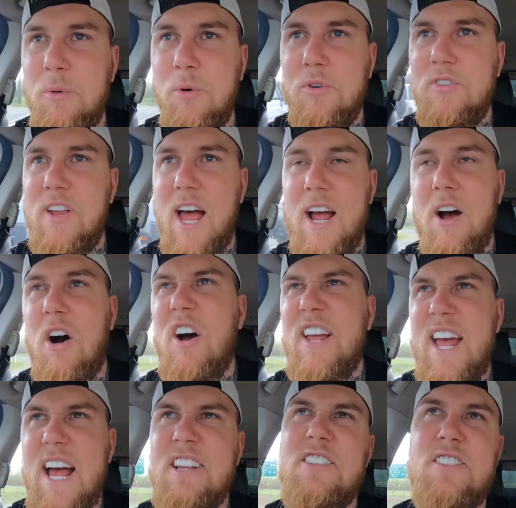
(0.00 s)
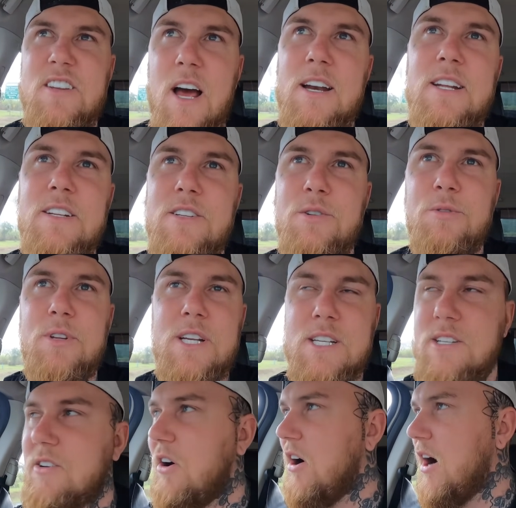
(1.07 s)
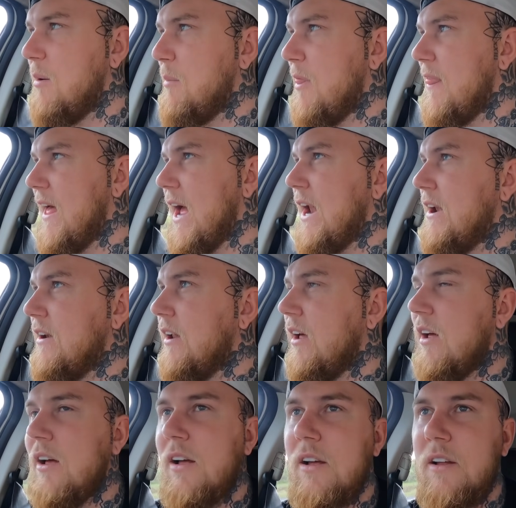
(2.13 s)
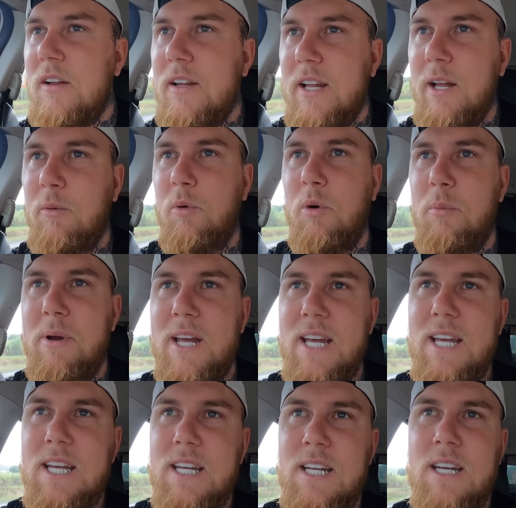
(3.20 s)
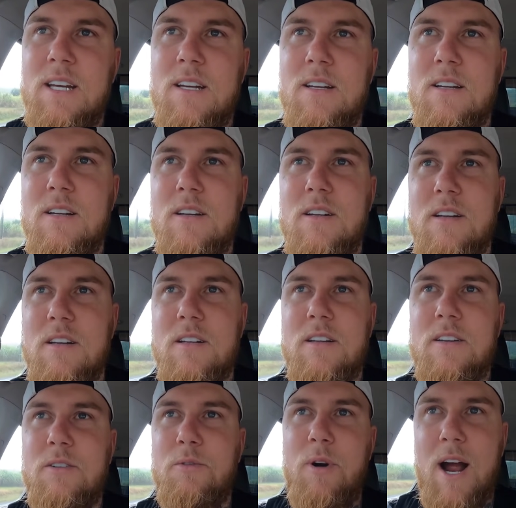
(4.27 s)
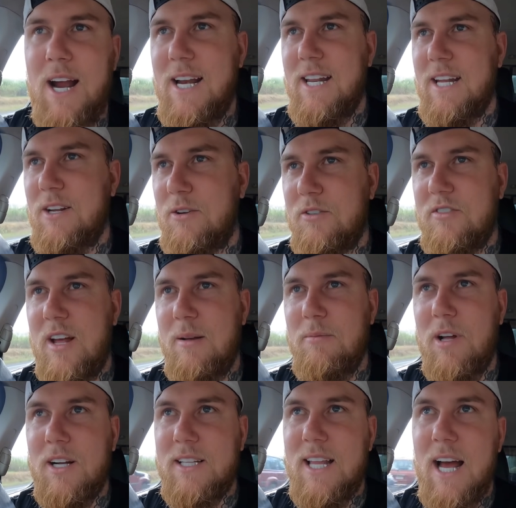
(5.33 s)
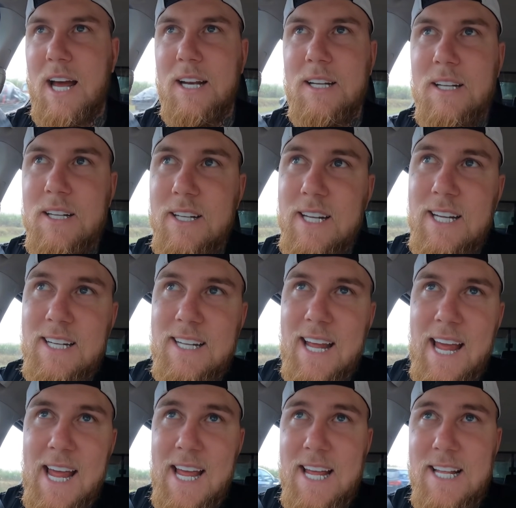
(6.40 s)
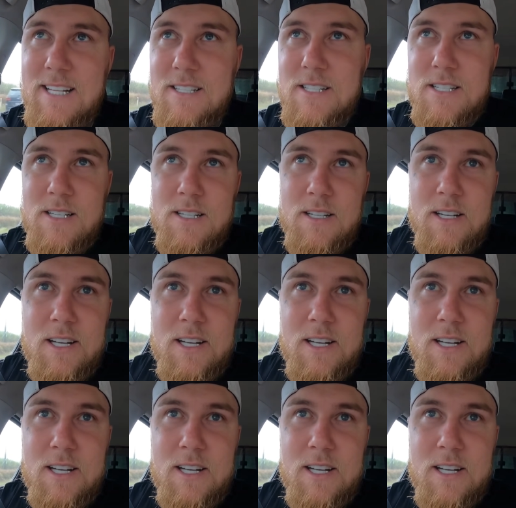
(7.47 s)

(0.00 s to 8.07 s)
it will say, oh yeah, it's sunny till this time and then it will be raining or something like that. In Cairns,